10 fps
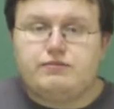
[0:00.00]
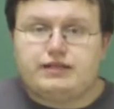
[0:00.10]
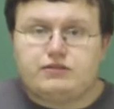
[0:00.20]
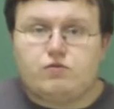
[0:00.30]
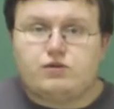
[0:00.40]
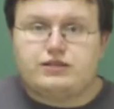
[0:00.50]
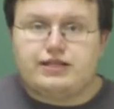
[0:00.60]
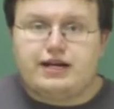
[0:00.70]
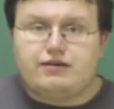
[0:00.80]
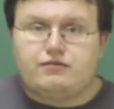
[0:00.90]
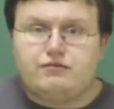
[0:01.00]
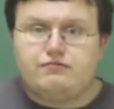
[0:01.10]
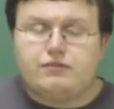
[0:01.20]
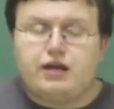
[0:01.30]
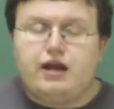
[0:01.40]
the best score to stand
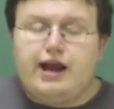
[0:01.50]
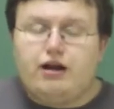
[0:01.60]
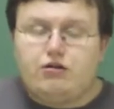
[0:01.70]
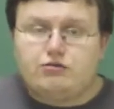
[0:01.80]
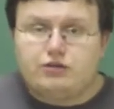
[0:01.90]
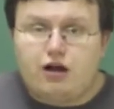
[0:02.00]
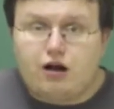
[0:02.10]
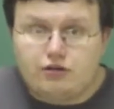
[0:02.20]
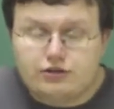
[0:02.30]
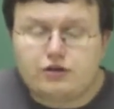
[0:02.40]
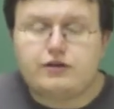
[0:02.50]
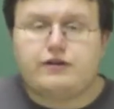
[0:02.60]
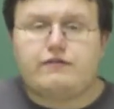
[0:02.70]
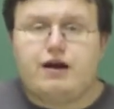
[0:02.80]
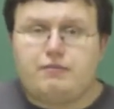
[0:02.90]
on, and our
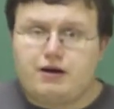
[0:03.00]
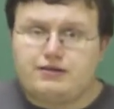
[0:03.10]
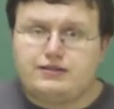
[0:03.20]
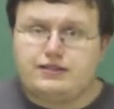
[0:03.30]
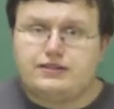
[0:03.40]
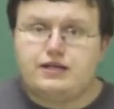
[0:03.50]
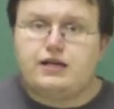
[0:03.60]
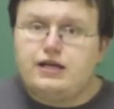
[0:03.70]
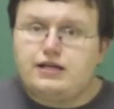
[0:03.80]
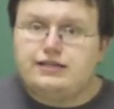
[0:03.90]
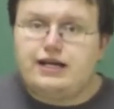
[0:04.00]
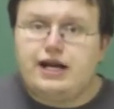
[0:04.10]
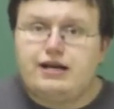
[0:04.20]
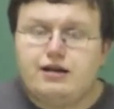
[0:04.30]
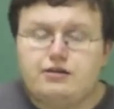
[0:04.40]
alternative hypothesis is that
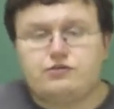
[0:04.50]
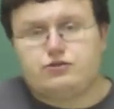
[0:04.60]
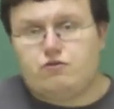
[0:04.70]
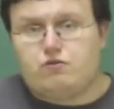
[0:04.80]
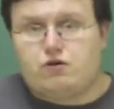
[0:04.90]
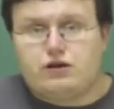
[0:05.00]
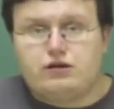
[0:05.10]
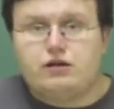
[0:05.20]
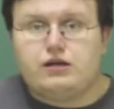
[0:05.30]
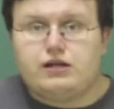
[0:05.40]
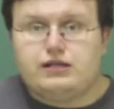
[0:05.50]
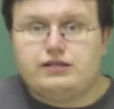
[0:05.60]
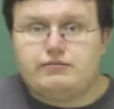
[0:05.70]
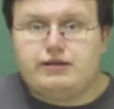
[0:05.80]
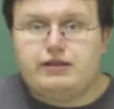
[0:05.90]
another score is
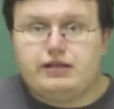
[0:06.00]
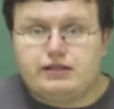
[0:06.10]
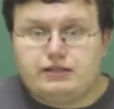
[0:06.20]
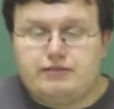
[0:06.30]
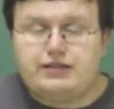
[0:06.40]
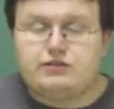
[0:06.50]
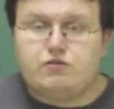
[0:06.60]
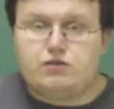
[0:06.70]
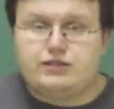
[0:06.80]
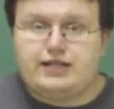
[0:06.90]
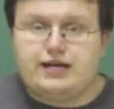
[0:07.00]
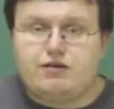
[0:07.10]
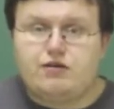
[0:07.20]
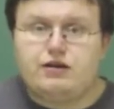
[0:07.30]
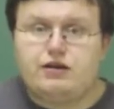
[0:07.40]
the best score to
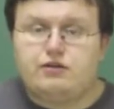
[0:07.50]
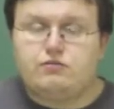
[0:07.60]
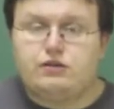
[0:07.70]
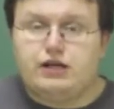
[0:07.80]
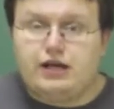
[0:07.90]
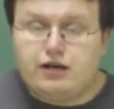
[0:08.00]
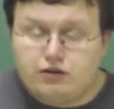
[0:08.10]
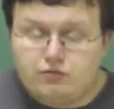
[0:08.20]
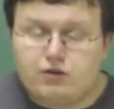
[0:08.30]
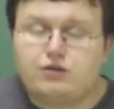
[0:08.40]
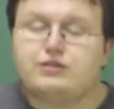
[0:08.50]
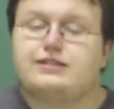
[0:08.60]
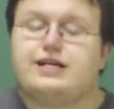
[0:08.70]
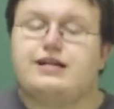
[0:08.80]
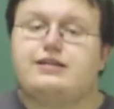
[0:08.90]
stand on. In other
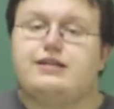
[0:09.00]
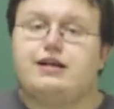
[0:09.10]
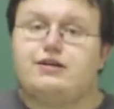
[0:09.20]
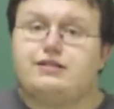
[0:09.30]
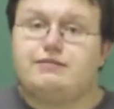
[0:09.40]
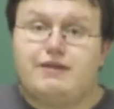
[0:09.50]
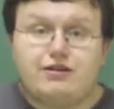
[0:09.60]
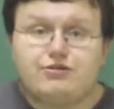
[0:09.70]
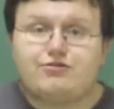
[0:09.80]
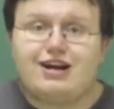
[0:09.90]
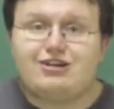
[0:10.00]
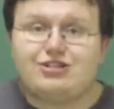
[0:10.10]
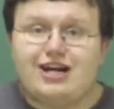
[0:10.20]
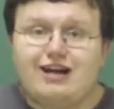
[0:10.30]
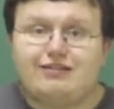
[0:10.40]
words, that there is a better
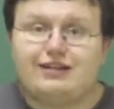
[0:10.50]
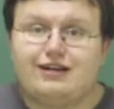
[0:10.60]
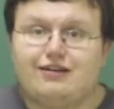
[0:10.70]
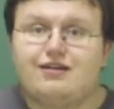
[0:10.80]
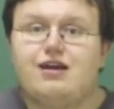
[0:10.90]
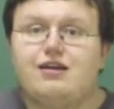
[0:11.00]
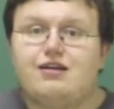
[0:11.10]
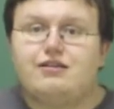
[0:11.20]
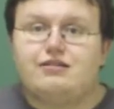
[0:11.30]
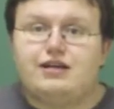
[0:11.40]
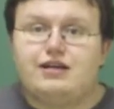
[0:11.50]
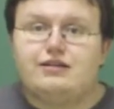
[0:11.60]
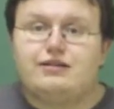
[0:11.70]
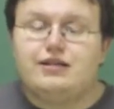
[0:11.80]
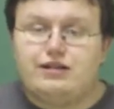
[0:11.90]
strategy out there
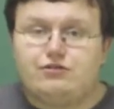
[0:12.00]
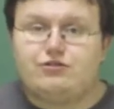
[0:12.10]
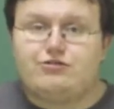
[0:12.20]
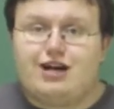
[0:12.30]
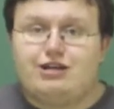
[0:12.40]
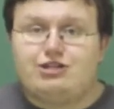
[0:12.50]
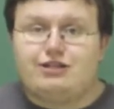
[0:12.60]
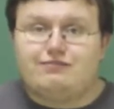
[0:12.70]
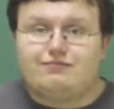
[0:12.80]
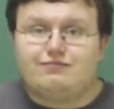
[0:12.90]
than the dealer strategy.